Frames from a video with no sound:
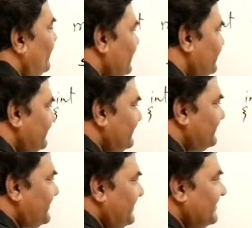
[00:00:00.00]
So what is this
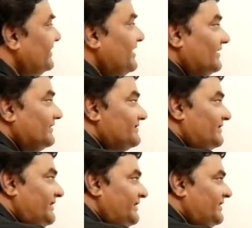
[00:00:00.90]
string? This
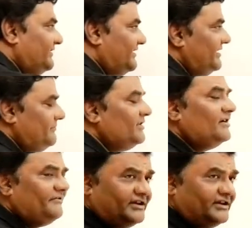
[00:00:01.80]
is a data type.